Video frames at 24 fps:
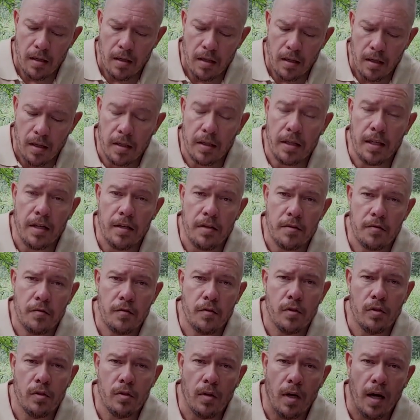it gives
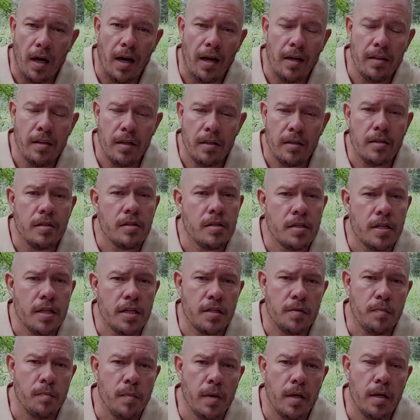you
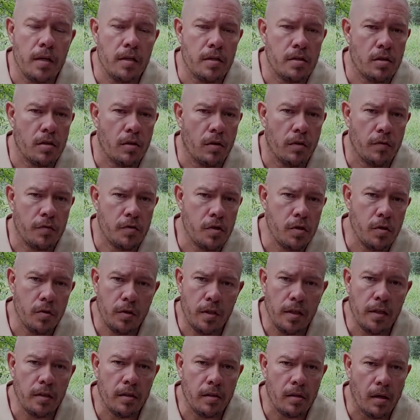106 minutes of
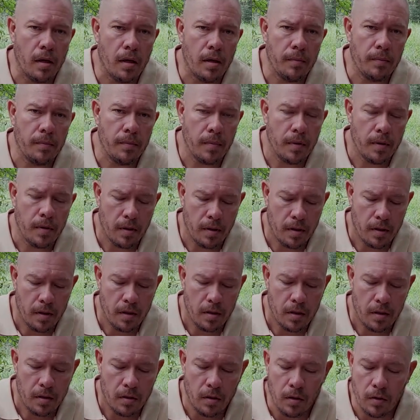shooting time
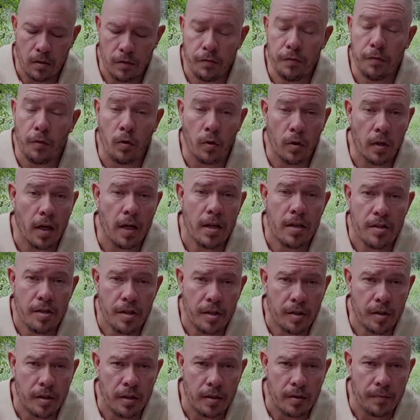on 4K
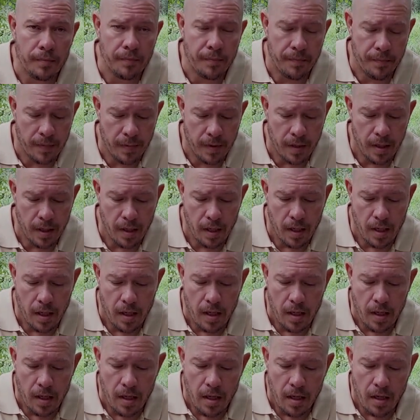30.
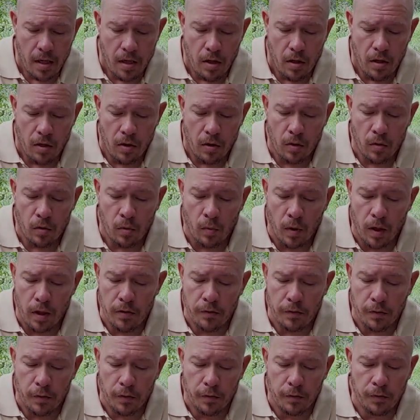On
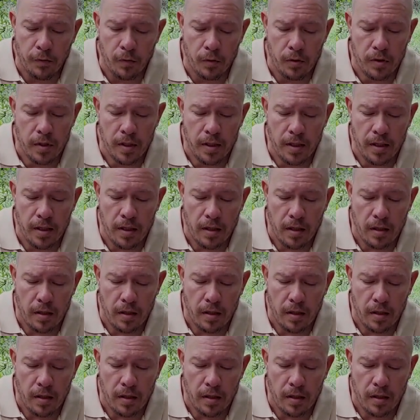1440